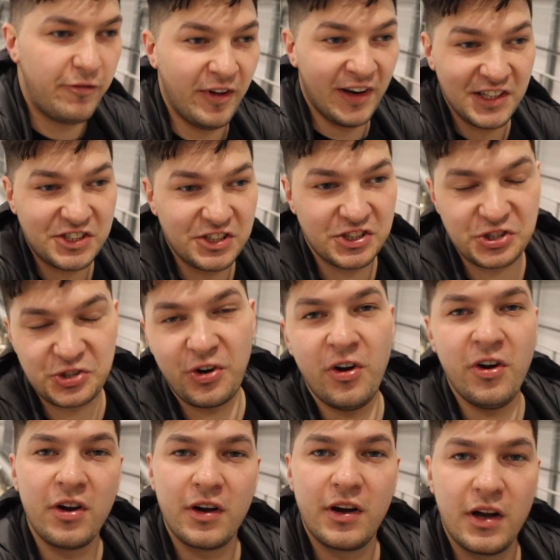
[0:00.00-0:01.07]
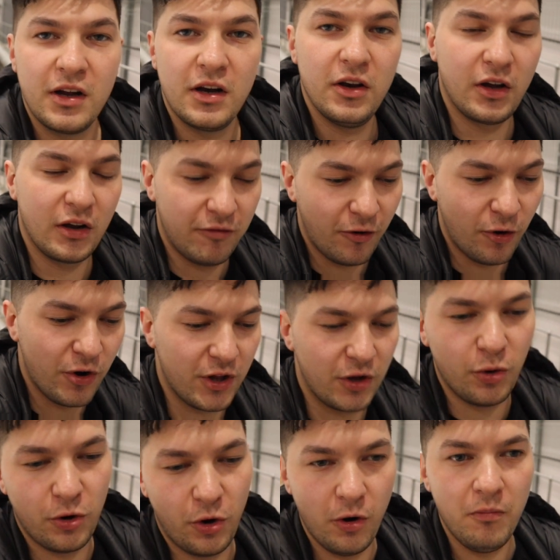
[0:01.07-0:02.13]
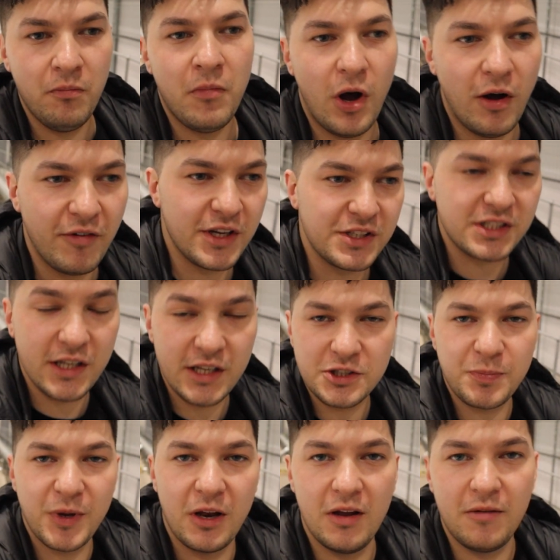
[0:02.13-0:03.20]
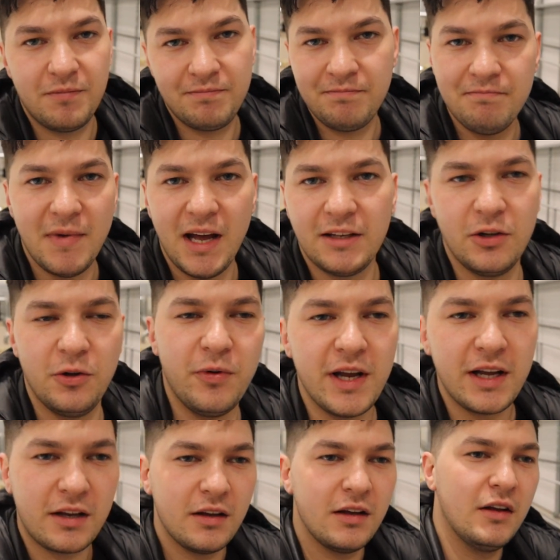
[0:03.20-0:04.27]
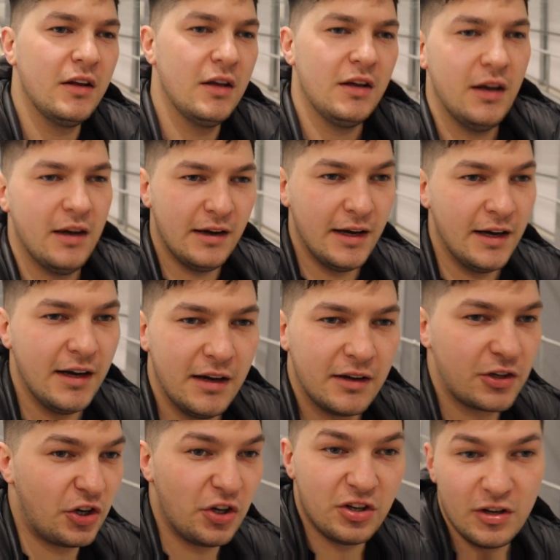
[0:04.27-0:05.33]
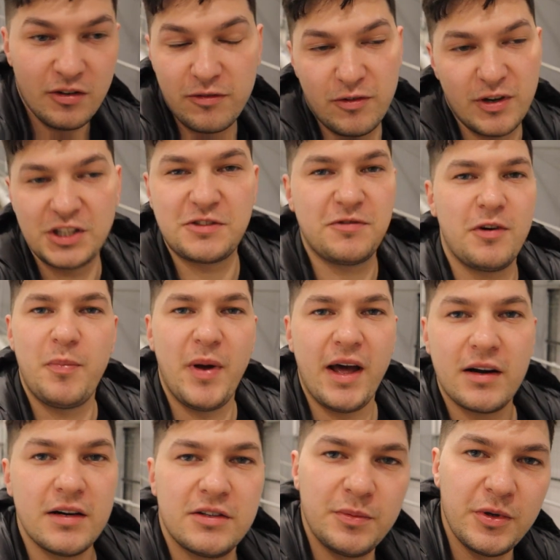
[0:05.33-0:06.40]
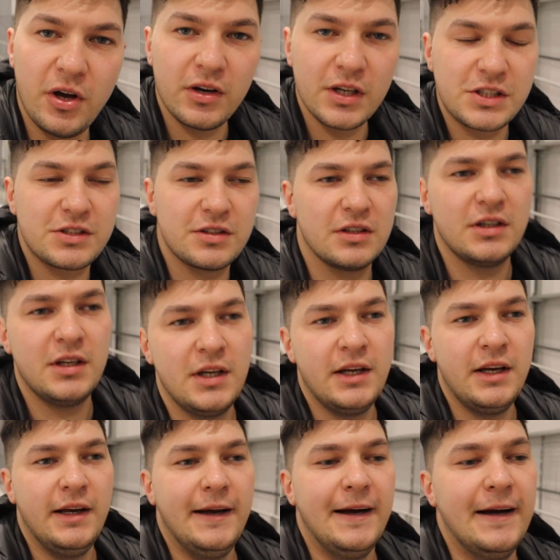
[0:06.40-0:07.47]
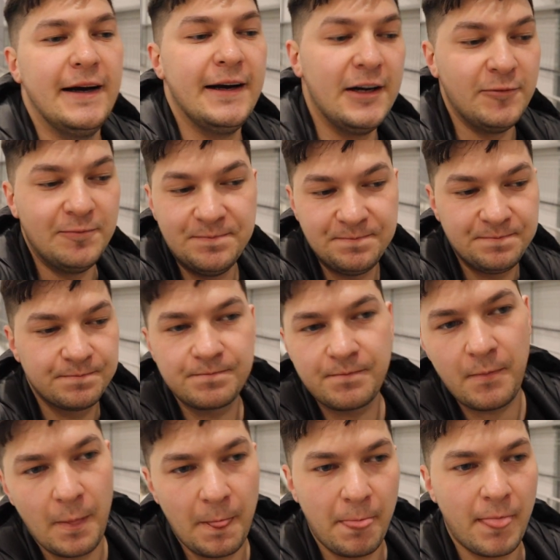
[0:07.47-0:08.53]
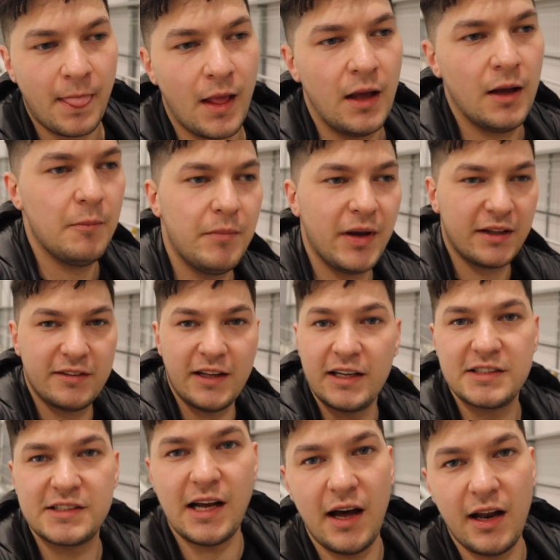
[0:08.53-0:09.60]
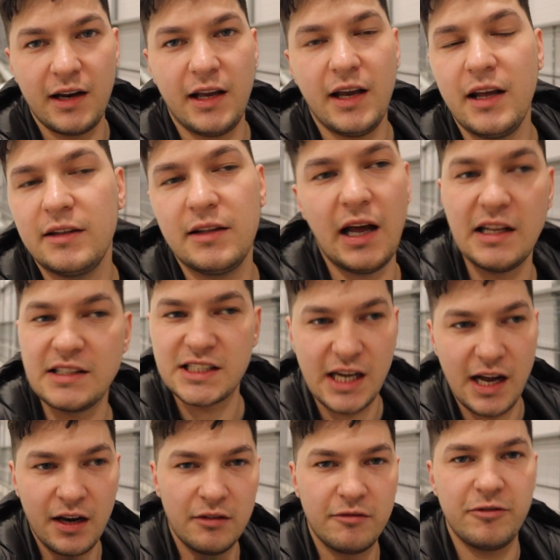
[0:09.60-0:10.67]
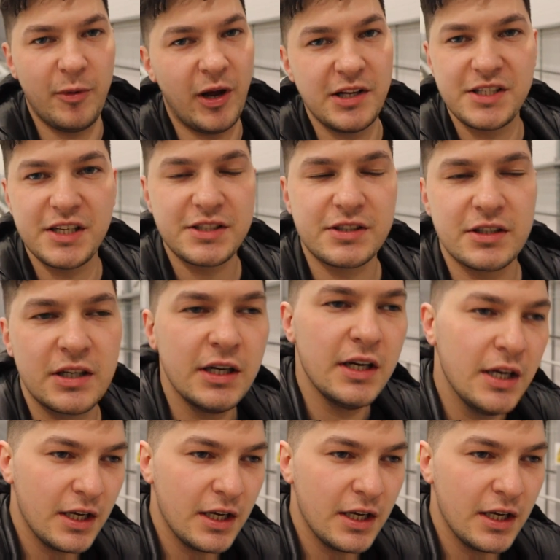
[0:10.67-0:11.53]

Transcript: finishing strong looking forward to going home obviously it's been a mental week uh, couldn't have wished for better to be honest um, big thanks Dan again Dan Scanlon from Manchester